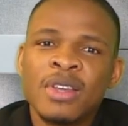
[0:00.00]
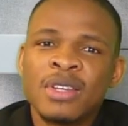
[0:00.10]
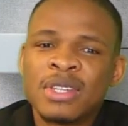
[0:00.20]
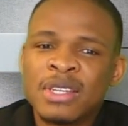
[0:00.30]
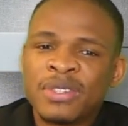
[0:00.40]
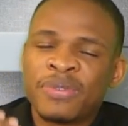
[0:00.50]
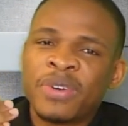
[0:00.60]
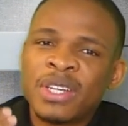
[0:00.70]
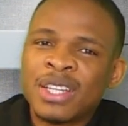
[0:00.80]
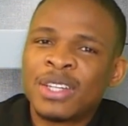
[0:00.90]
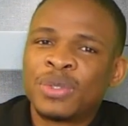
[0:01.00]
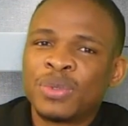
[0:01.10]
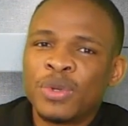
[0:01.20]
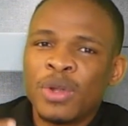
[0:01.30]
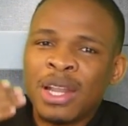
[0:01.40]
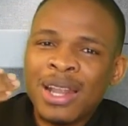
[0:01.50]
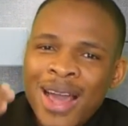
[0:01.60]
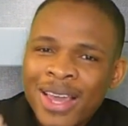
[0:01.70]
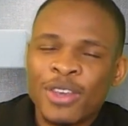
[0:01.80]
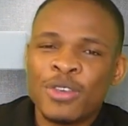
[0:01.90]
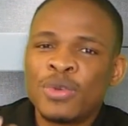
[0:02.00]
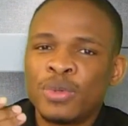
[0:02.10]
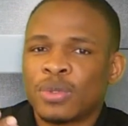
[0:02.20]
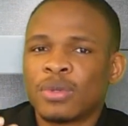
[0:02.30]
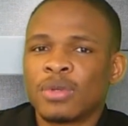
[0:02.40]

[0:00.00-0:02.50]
You see, these friends that do not like you